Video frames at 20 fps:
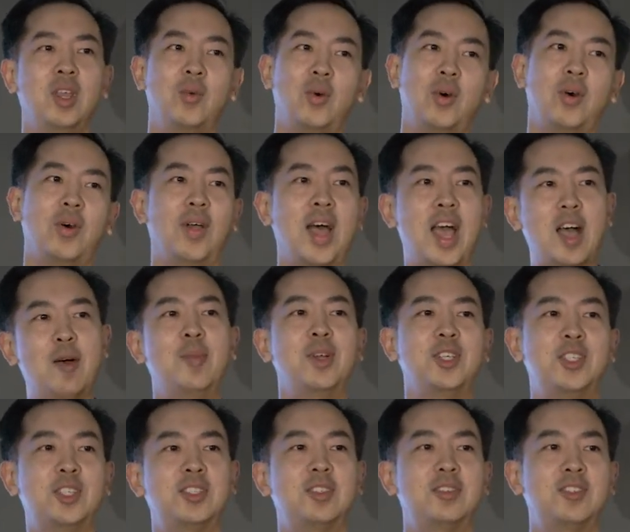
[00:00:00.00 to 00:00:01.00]
well, how
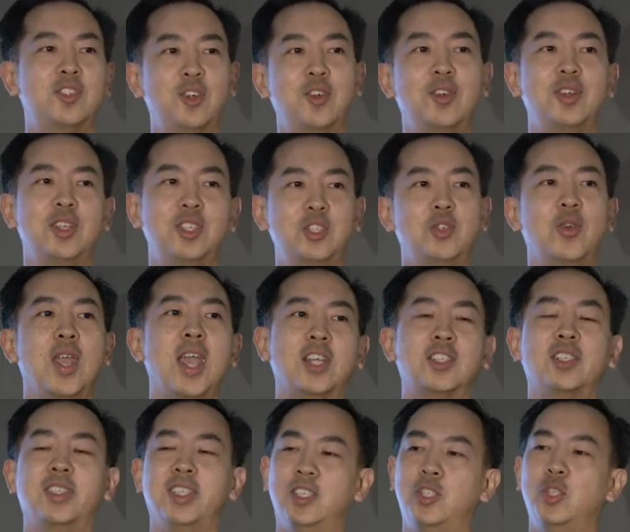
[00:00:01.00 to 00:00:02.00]
much churn did you
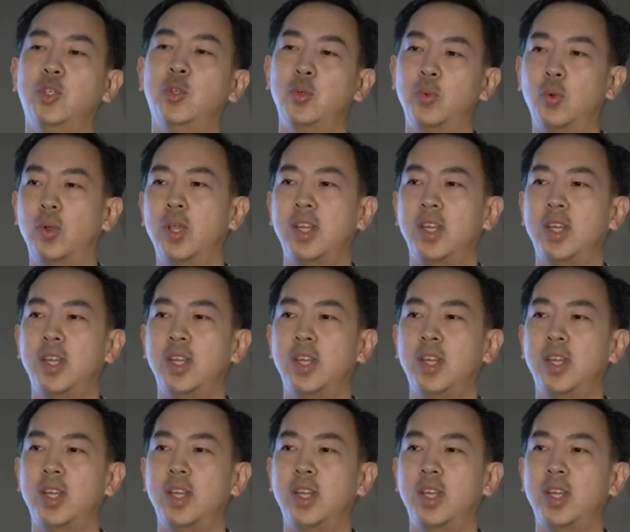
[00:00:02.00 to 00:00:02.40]
actually do?